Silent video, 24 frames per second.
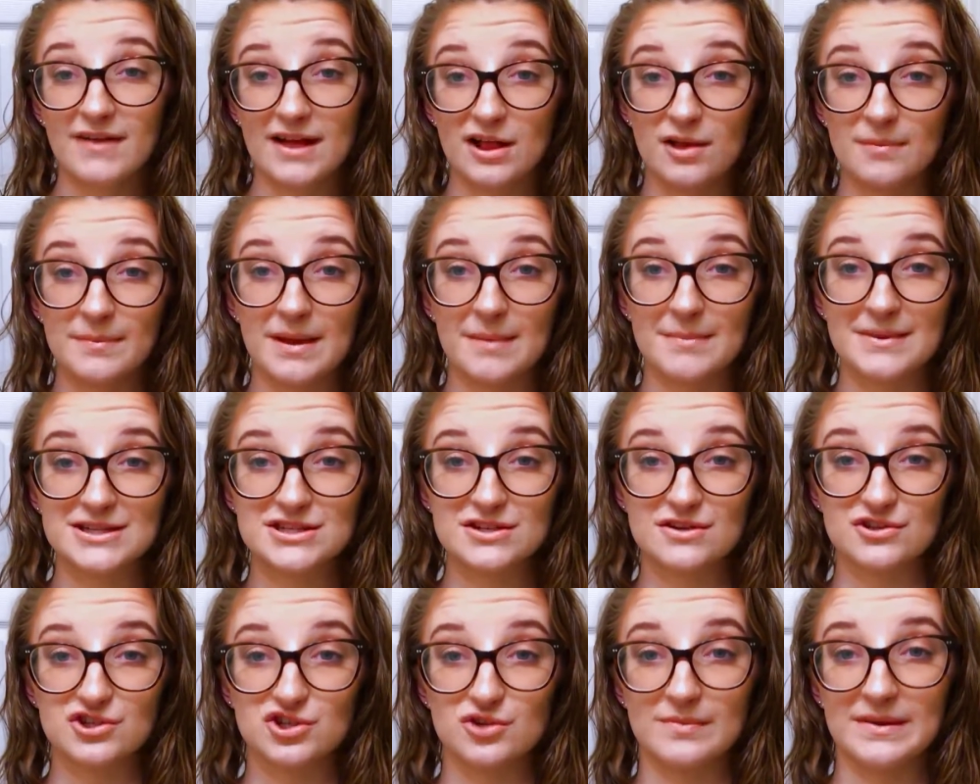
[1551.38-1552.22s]
Follow me on my
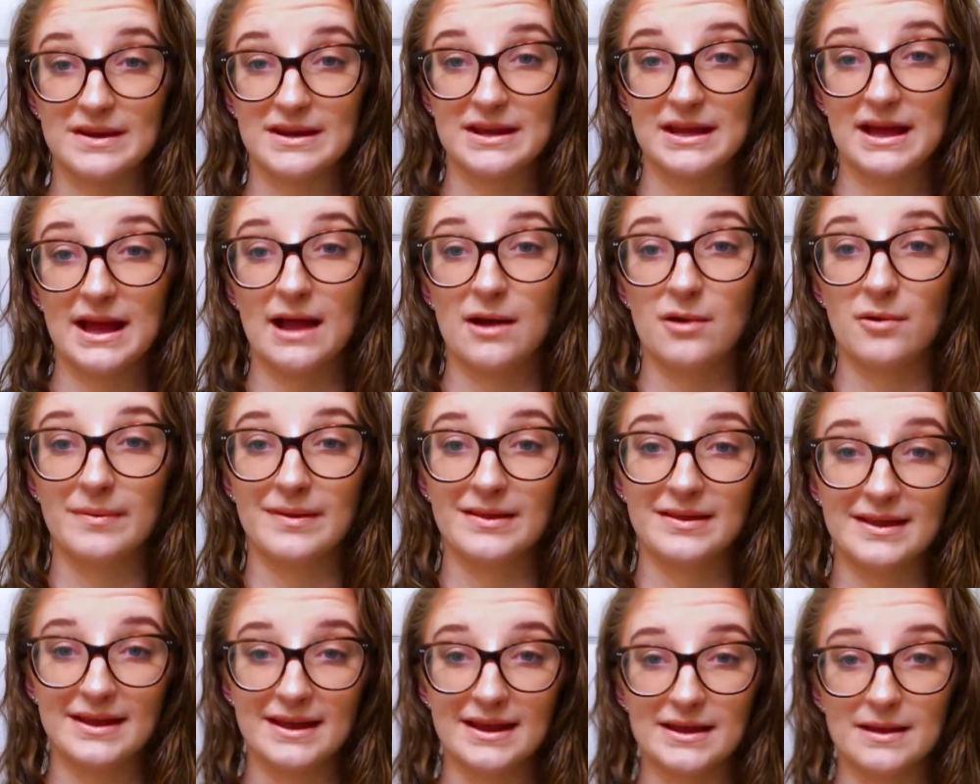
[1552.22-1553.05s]
social media. I will
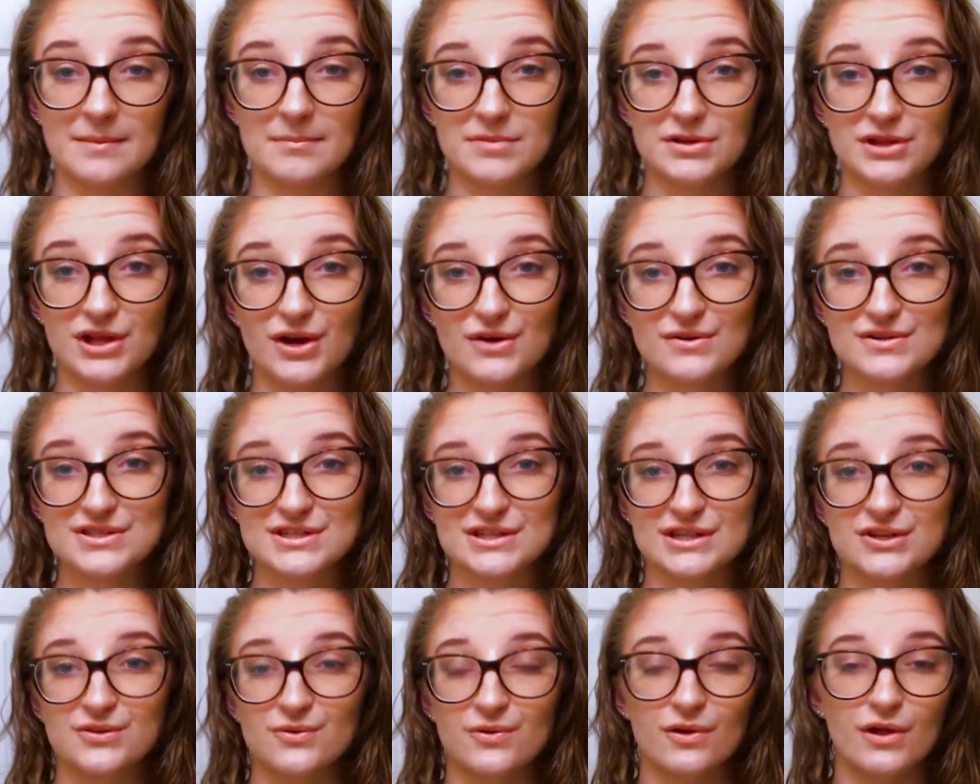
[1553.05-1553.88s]
be linking it below so
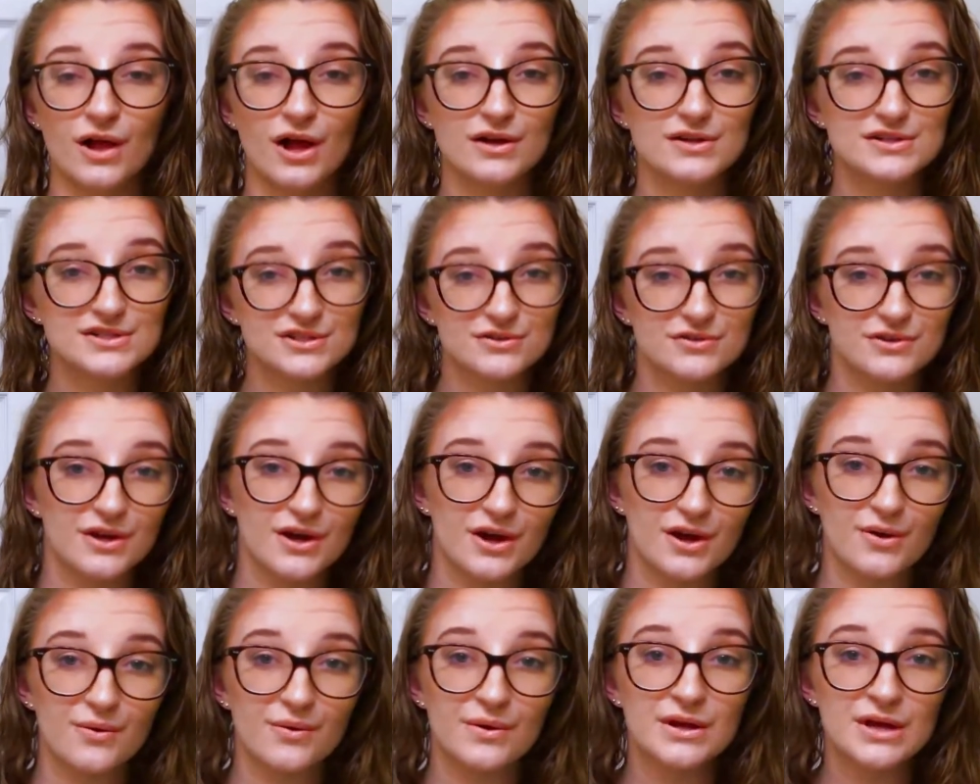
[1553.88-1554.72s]
that you will also
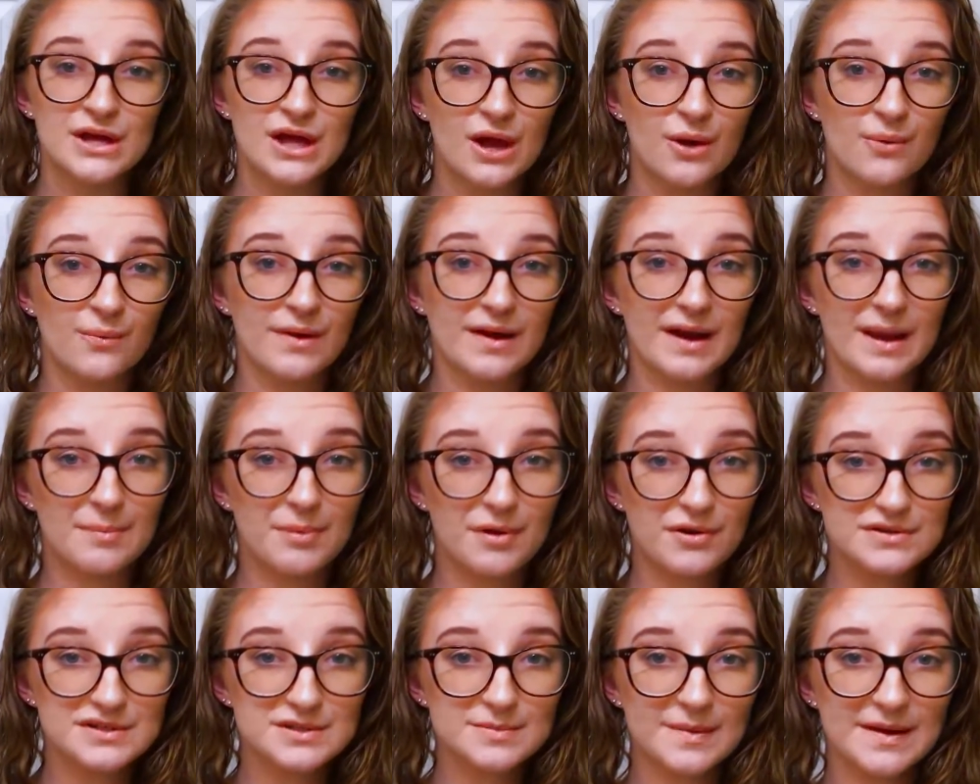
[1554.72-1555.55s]
know when I
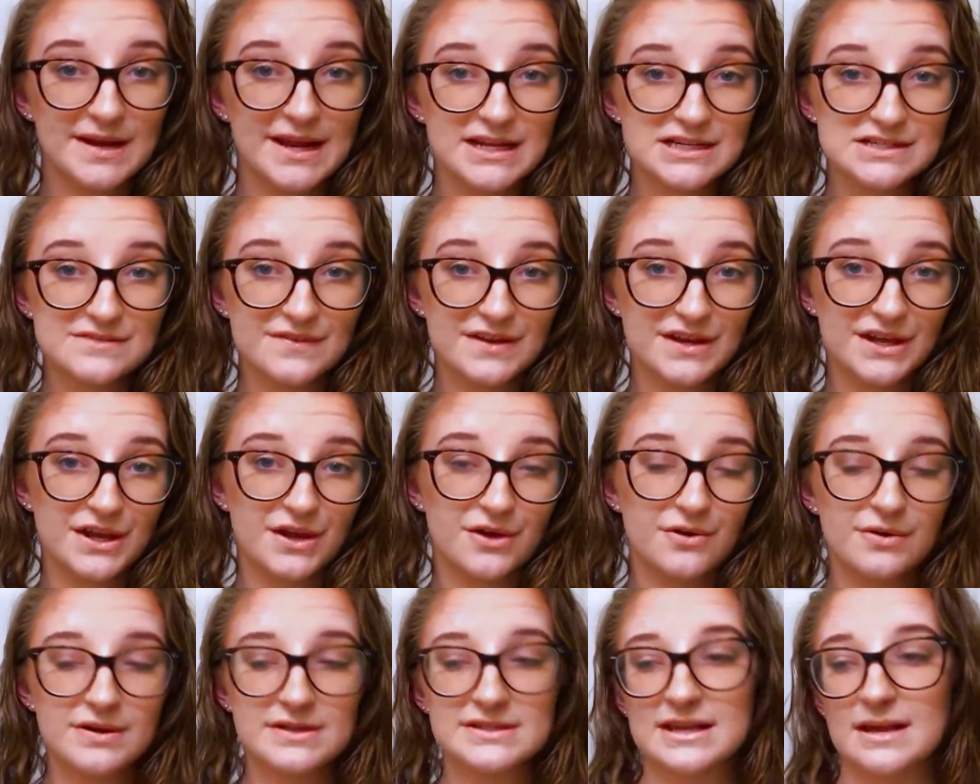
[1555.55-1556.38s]
post my next
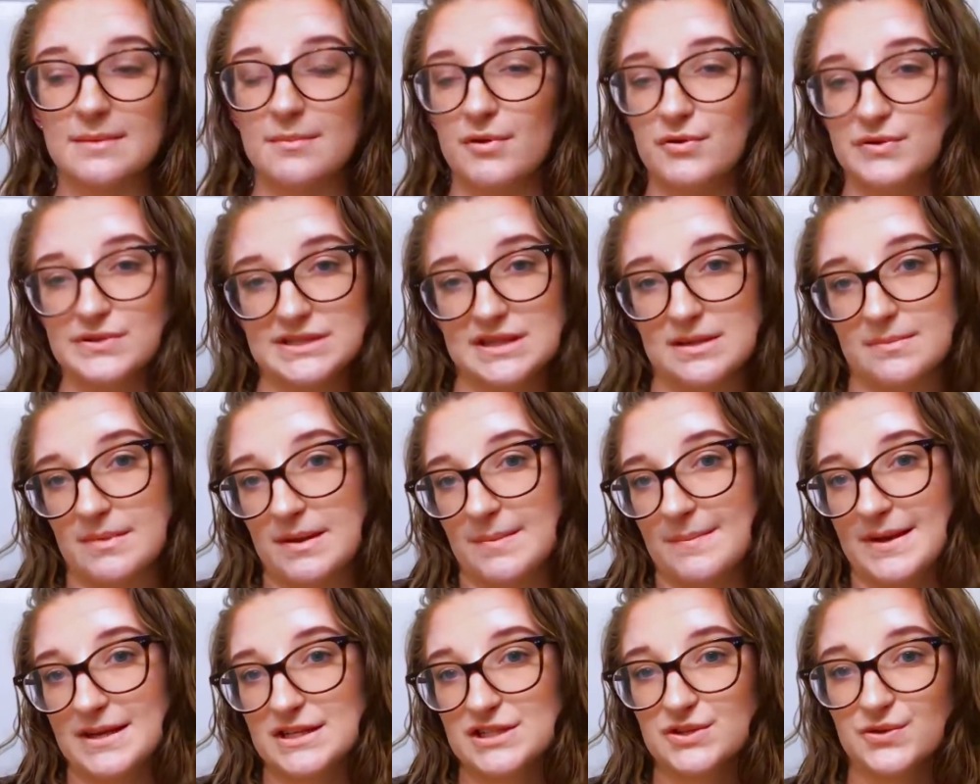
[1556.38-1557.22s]
video, because I post them
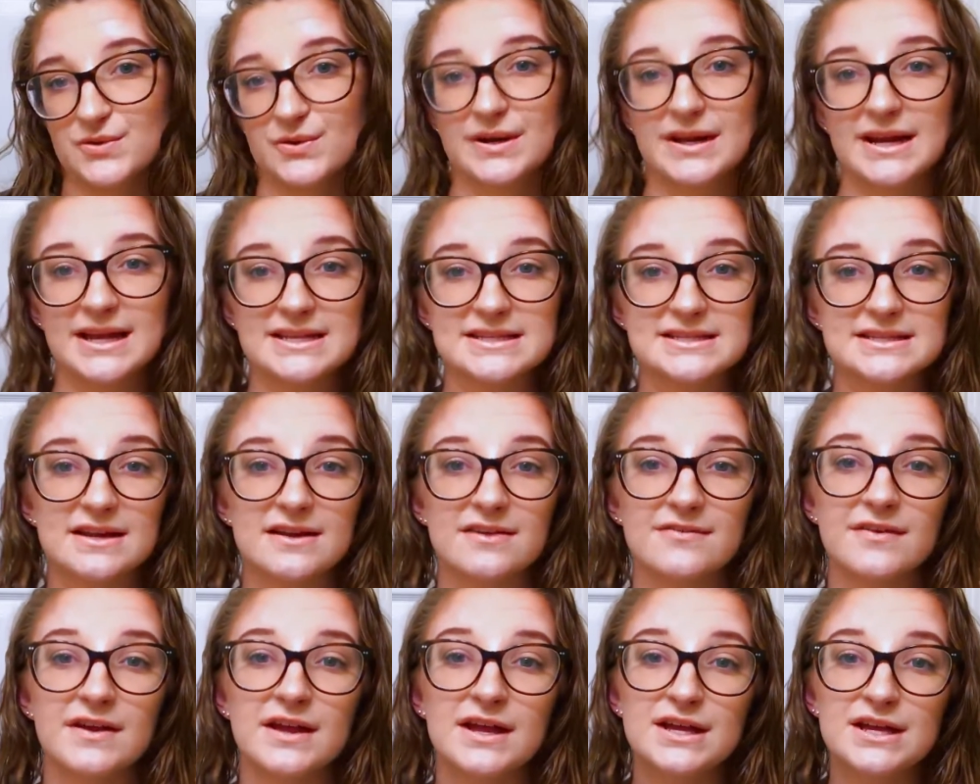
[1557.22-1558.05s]
in my story and
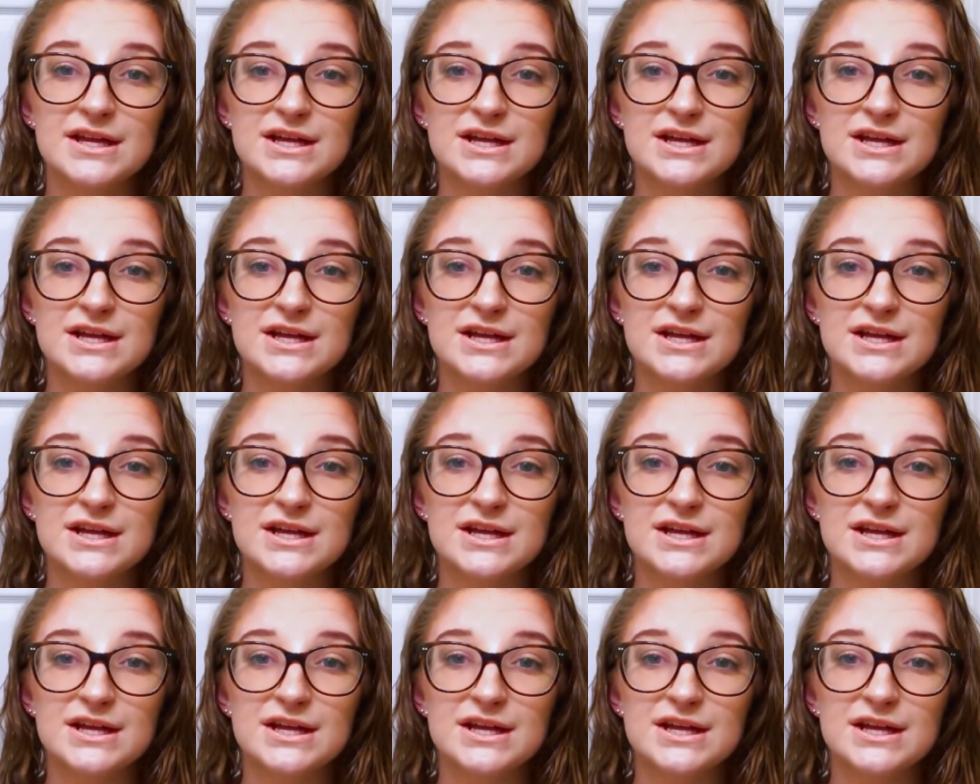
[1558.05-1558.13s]
stuff.